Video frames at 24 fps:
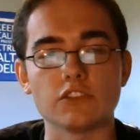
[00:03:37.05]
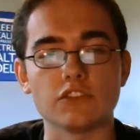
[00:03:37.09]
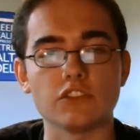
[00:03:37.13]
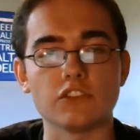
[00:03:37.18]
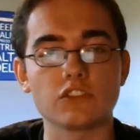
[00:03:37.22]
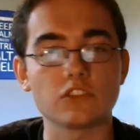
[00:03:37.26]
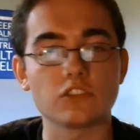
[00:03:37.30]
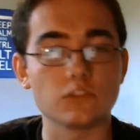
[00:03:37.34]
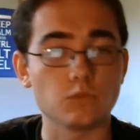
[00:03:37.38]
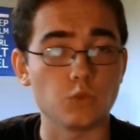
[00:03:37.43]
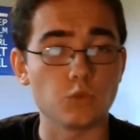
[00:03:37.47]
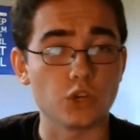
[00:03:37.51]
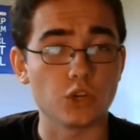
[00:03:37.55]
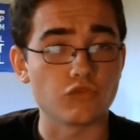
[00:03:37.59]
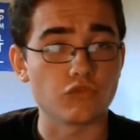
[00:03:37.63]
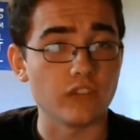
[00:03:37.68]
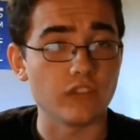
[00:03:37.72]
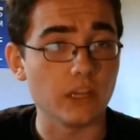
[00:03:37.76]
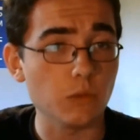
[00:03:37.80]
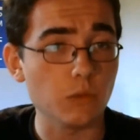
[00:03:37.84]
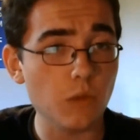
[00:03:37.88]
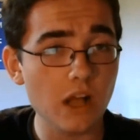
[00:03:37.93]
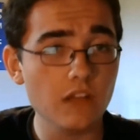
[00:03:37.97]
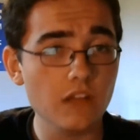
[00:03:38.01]
This could work really
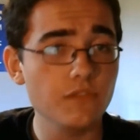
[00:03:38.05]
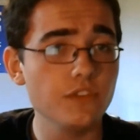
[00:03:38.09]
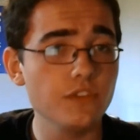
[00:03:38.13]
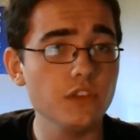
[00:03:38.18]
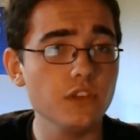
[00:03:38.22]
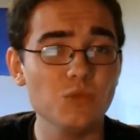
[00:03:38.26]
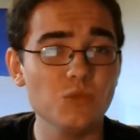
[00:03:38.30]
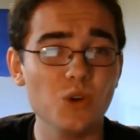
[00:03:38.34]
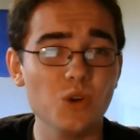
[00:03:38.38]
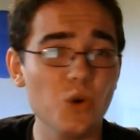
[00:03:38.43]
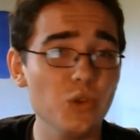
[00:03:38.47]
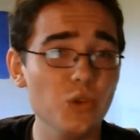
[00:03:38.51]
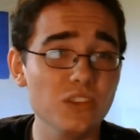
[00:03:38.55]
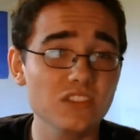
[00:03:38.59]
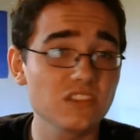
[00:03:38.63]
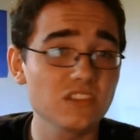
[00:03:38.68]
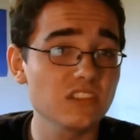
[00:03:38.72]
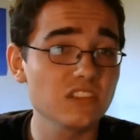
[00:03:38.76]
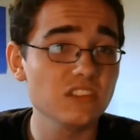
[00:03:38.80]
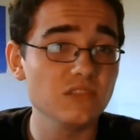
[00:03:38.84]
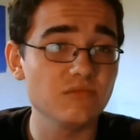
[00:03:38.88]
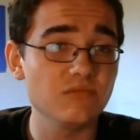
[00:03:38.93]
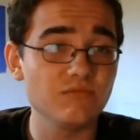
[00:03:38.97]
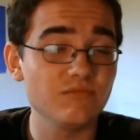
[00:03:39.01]
well for you, or this
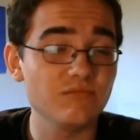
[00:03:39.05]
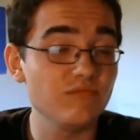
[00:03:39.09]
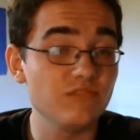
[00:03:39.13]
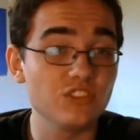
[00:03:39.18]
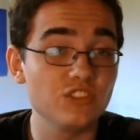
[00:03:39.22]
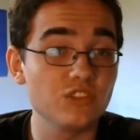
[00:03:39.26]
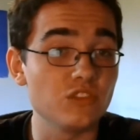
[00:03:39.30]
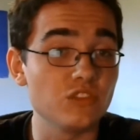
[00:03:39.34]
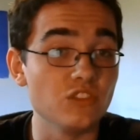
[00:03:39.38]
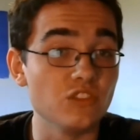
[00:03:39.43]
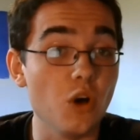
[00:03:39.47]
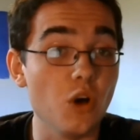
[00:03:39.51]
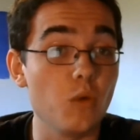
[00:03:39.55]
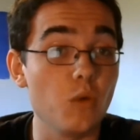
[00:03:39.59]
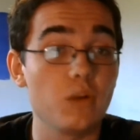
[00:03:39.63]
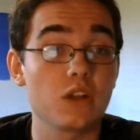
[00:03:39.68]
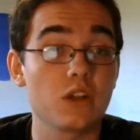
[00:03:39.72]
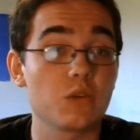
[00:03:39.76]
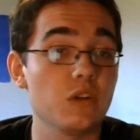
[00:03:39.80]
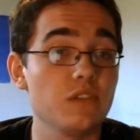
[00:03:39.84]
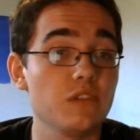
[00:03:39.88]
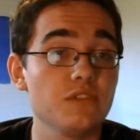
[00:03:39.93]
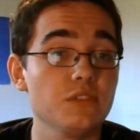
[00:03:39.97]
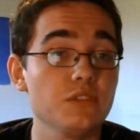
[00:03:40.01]
could just not work
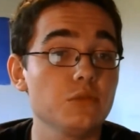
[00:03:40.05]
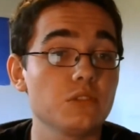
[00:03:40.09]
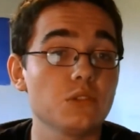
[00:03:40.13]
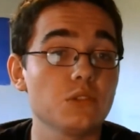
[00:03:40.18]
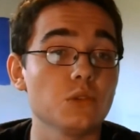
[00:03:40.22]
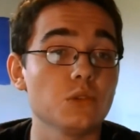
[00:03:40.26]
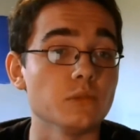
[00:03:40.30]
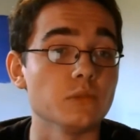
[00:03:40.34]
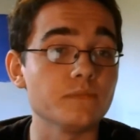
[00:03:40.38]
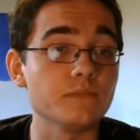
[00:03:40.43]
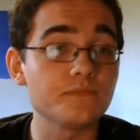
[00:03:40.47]
well for you at all.